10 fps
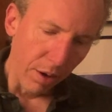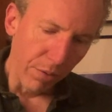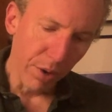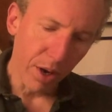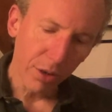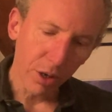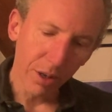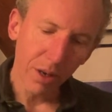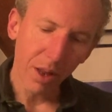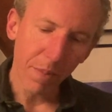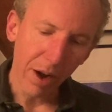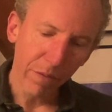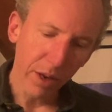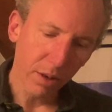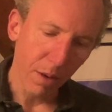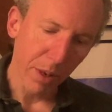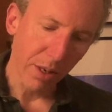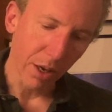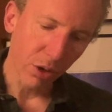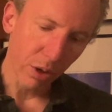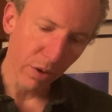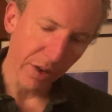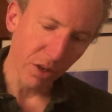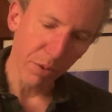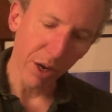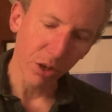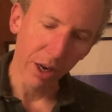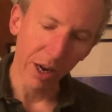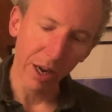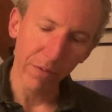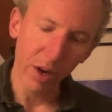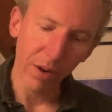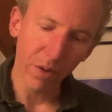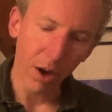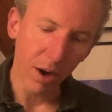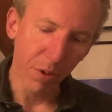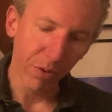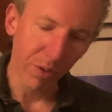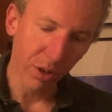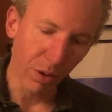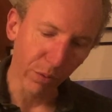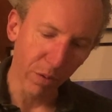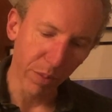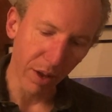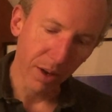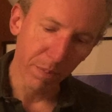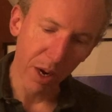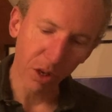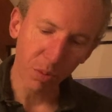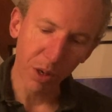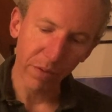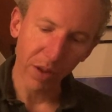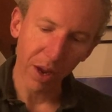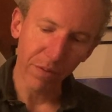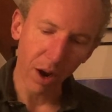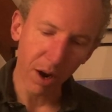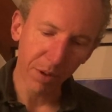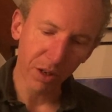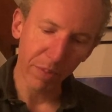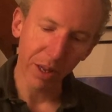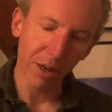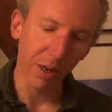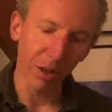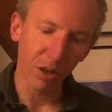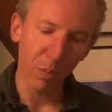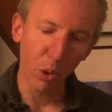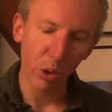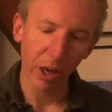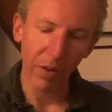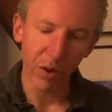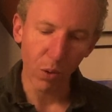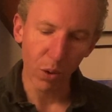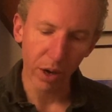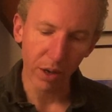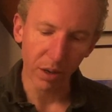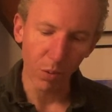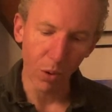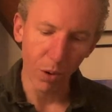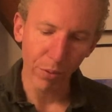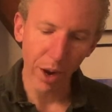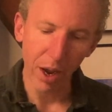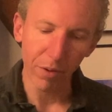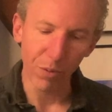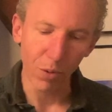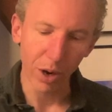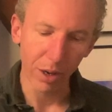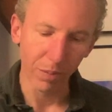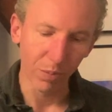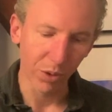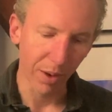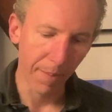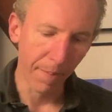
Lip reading: Reductions in the manifested potential of expression in a given environment result from the diminishment of the environment's ability to support a given organism or array of organisms.